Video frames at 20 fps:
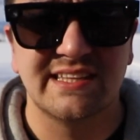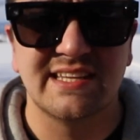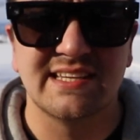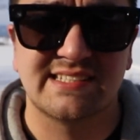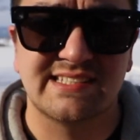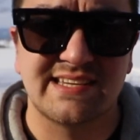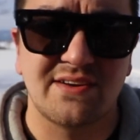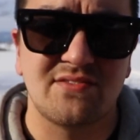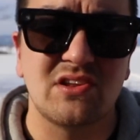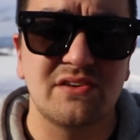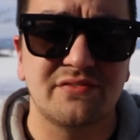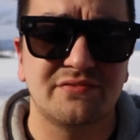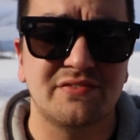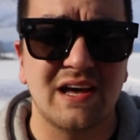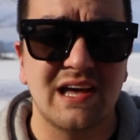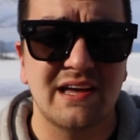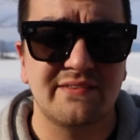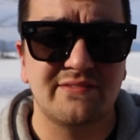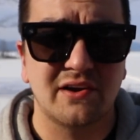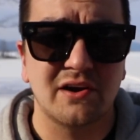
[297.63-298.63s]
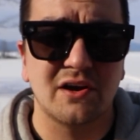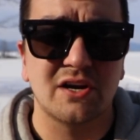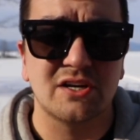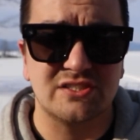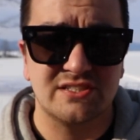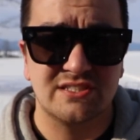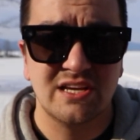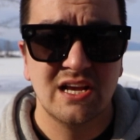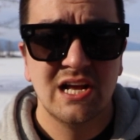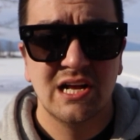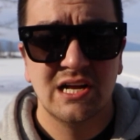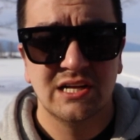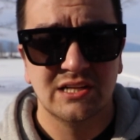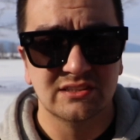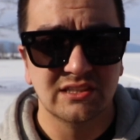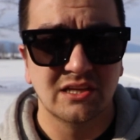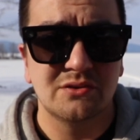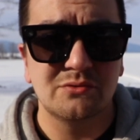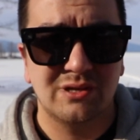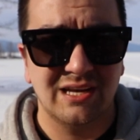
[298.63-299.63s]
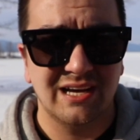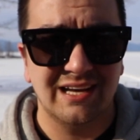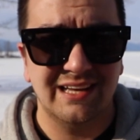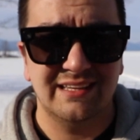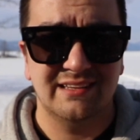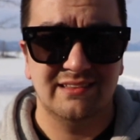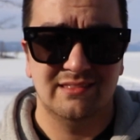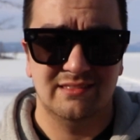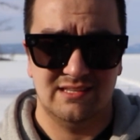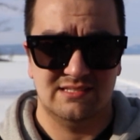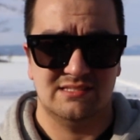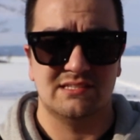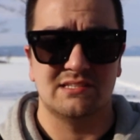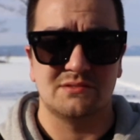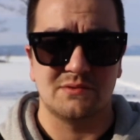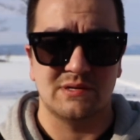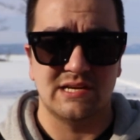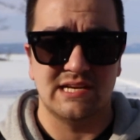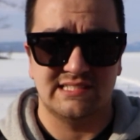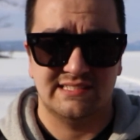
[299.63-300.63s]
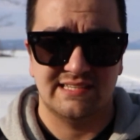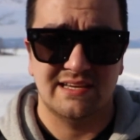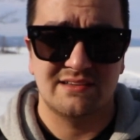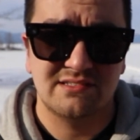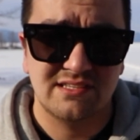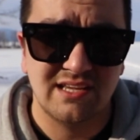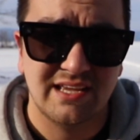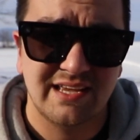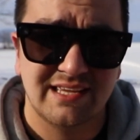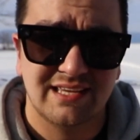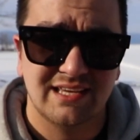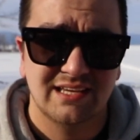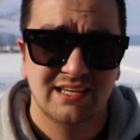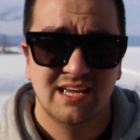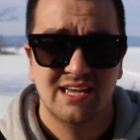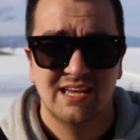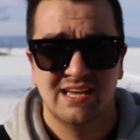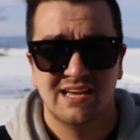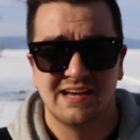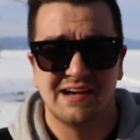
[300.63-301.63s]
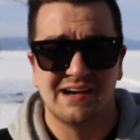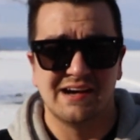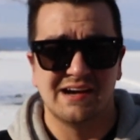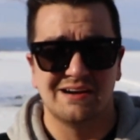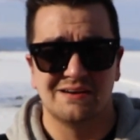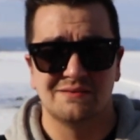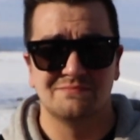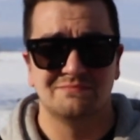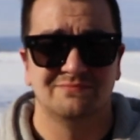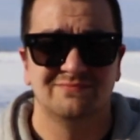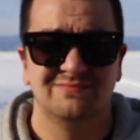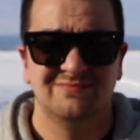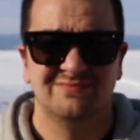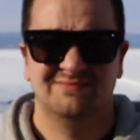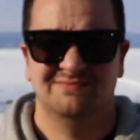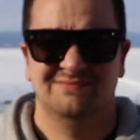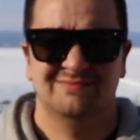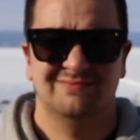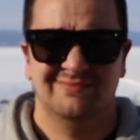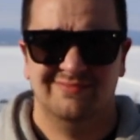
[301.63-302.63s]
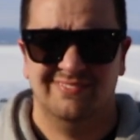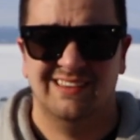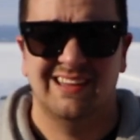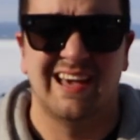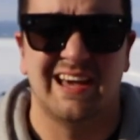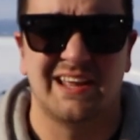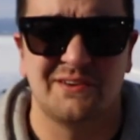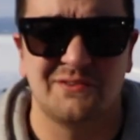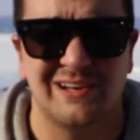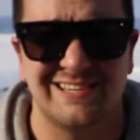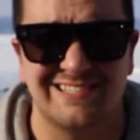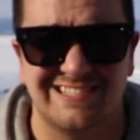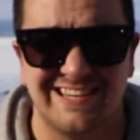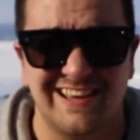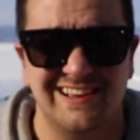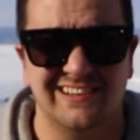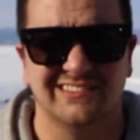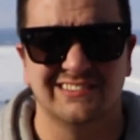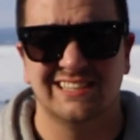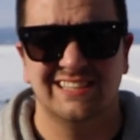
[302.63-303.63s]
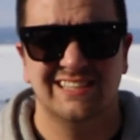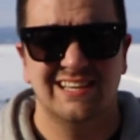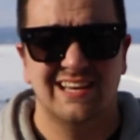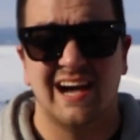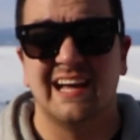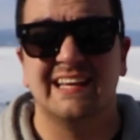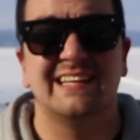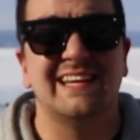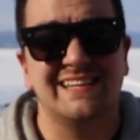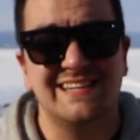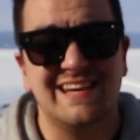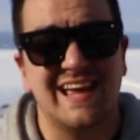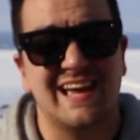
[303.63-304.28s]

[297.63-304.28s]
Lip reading: the 75 hertz low cut. This is what it sounds like. How do I sound? I didn't